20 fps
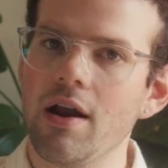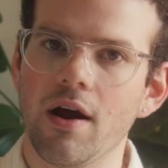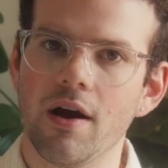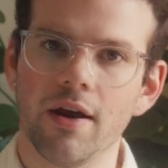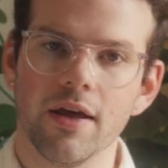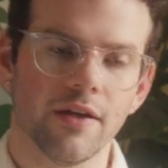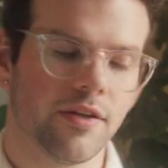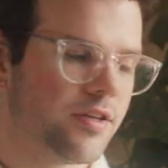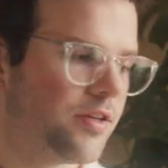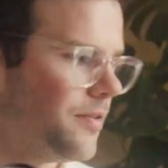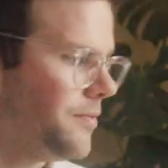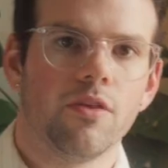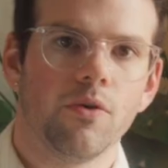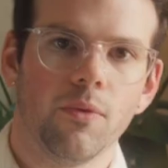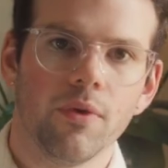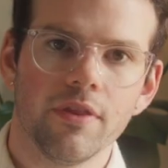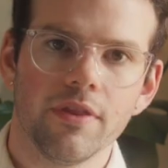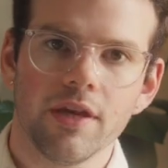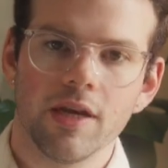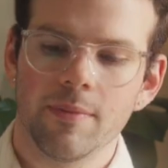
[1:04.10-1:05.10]
on it. The
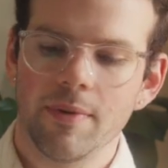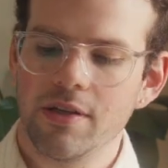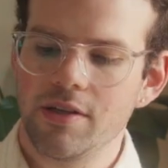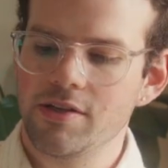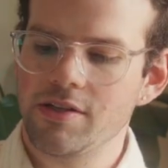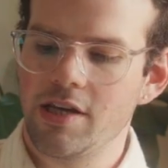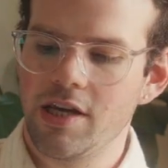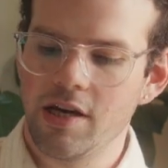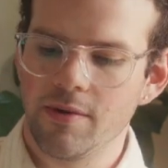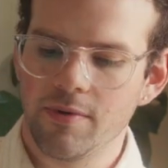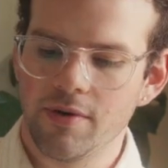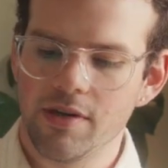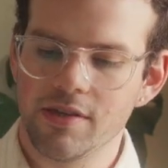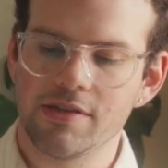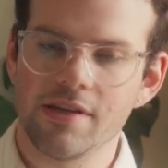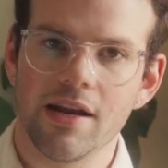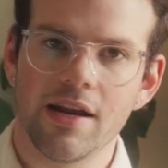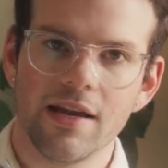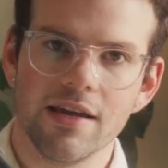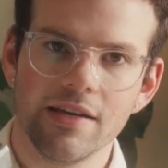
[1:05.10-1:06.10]
one thing about this camera is
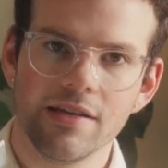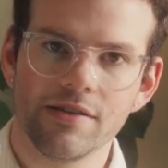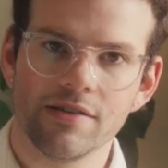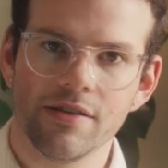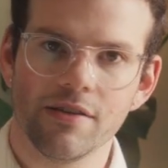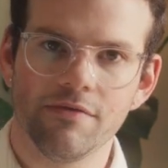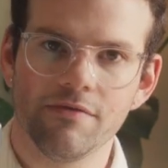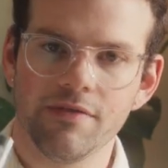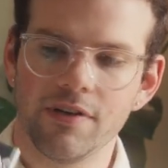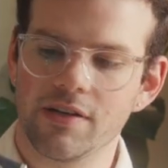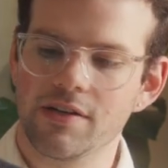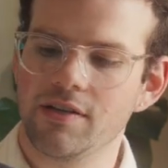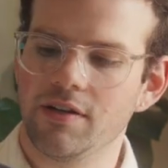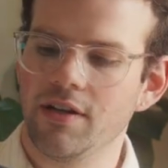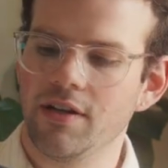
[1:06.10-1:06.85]
that it is fixed